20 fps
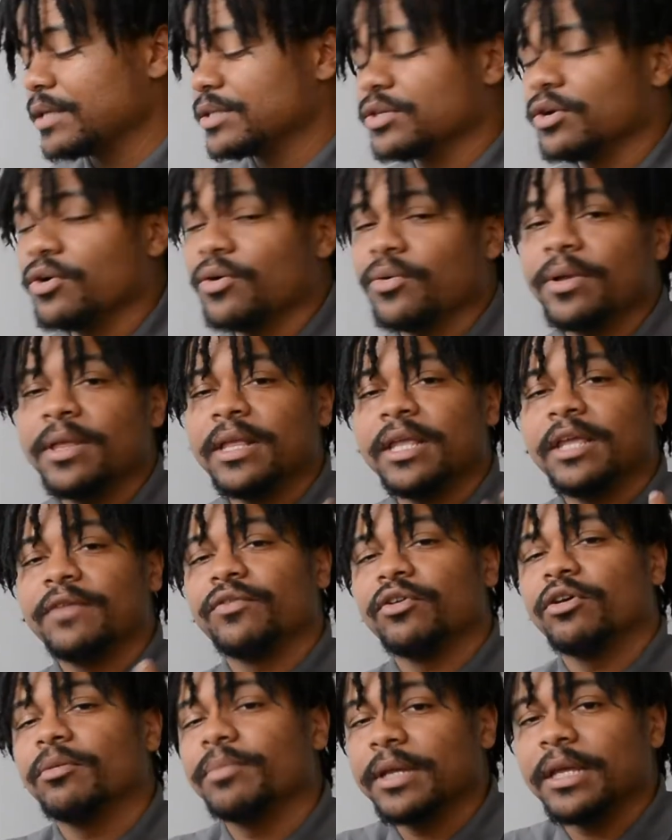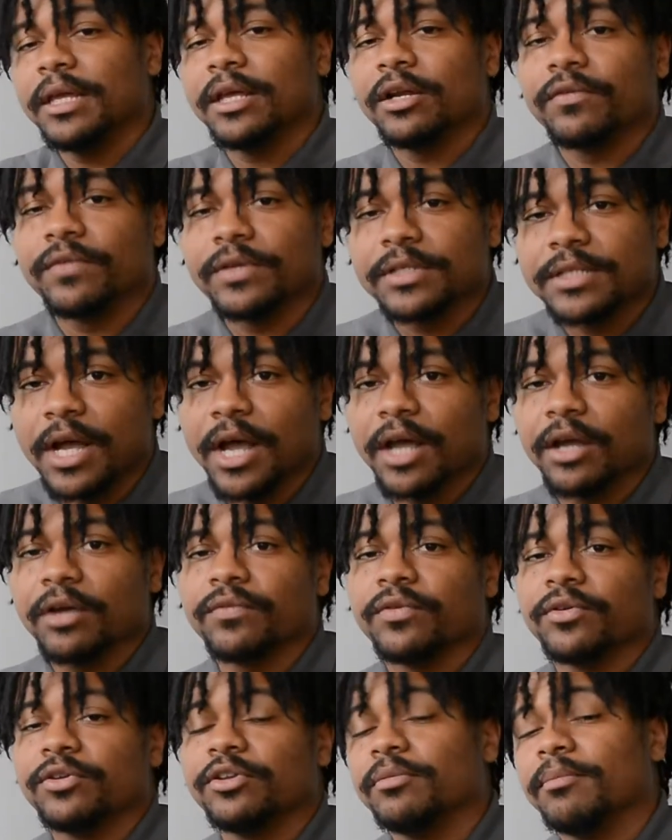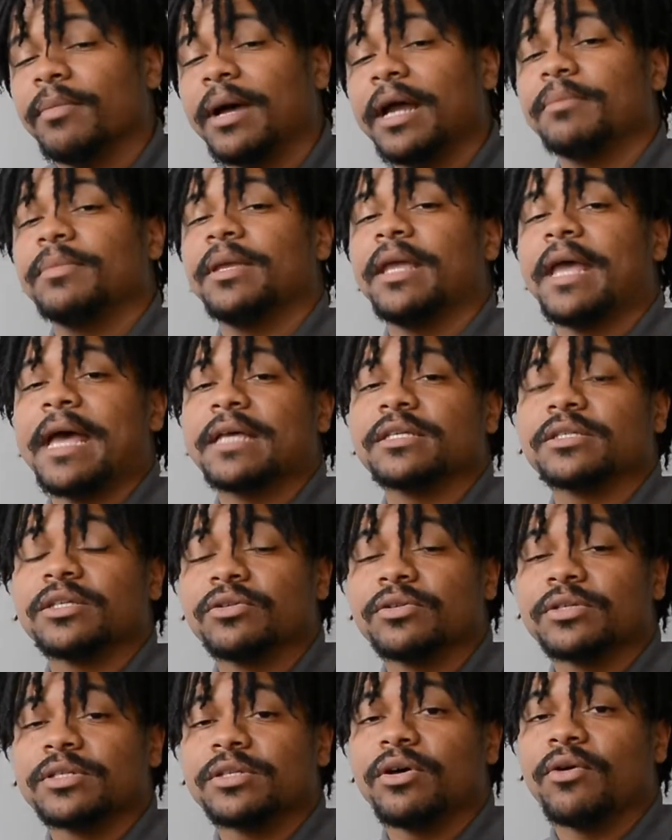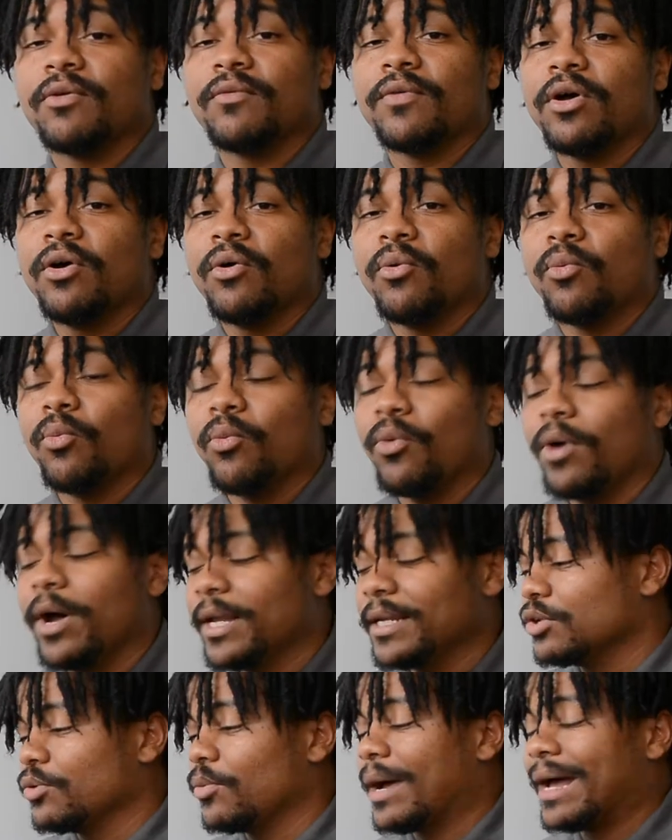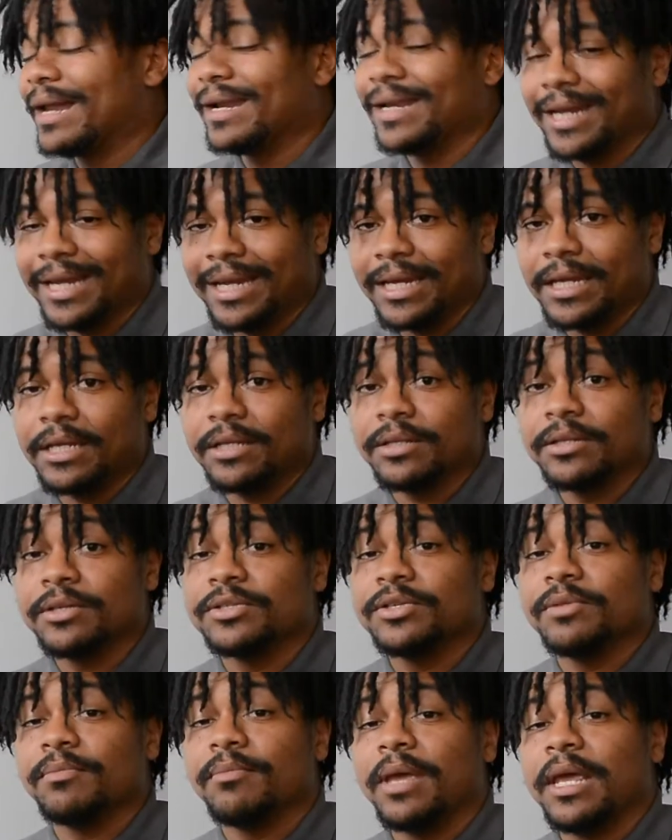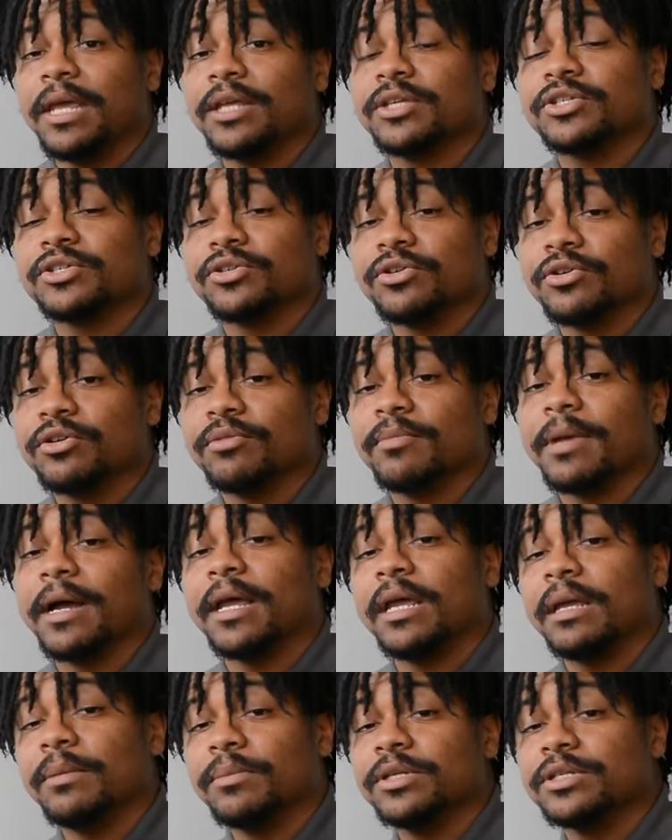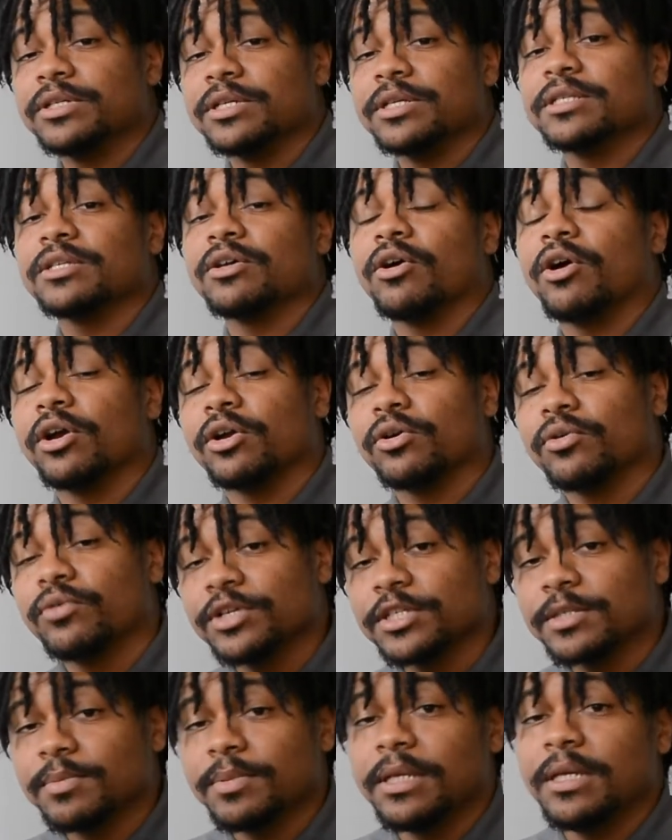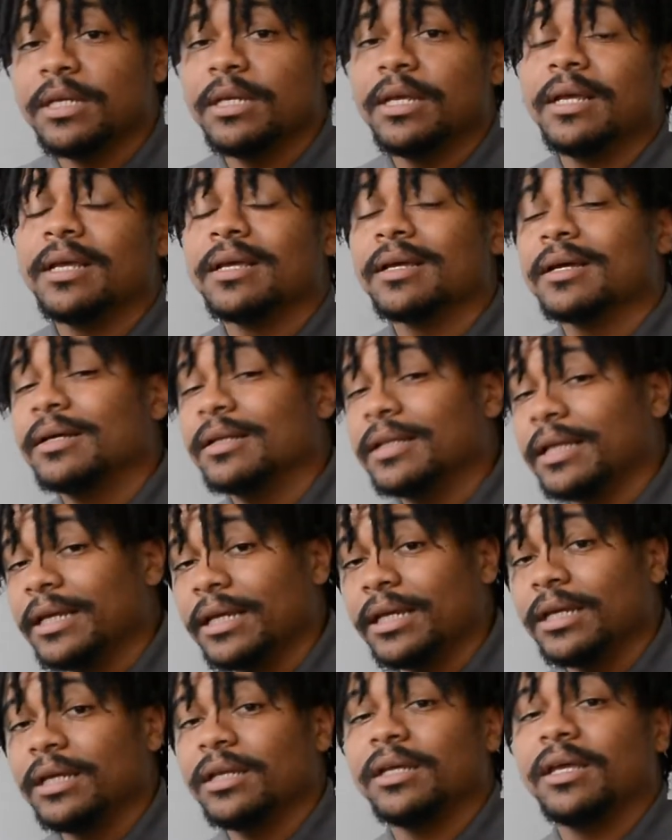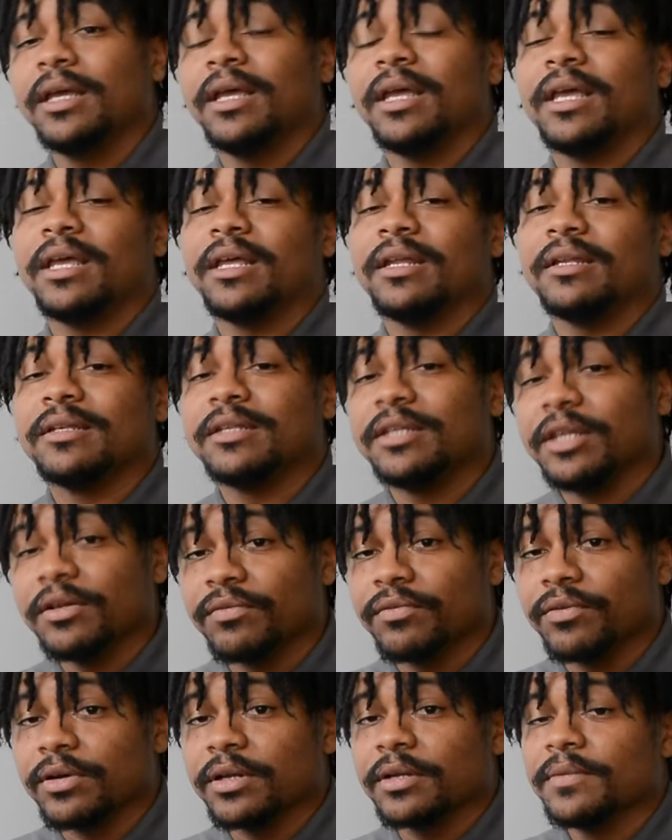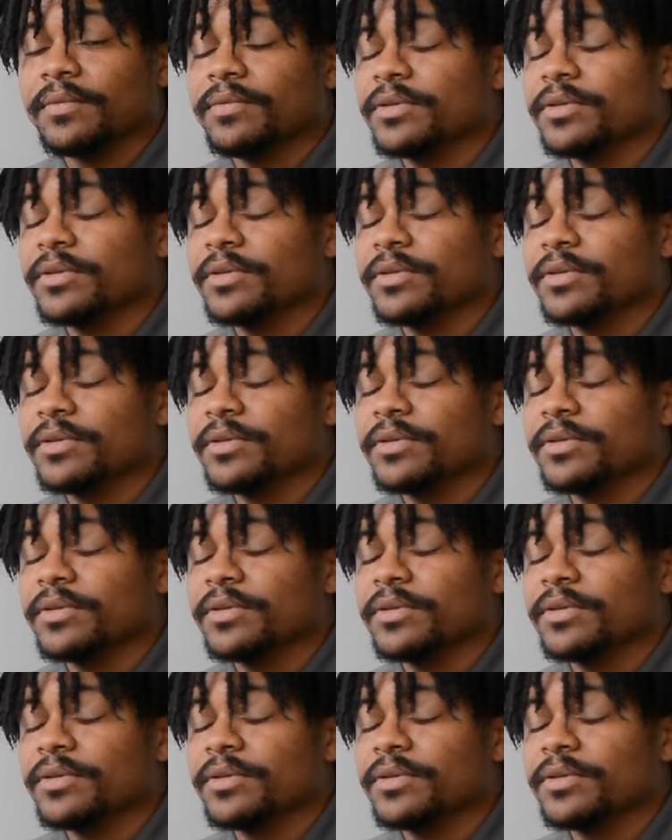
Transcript: So if you're a beginner photographer, you might be asking yourself, what do I need to make sure my images are crispy, clean, and different?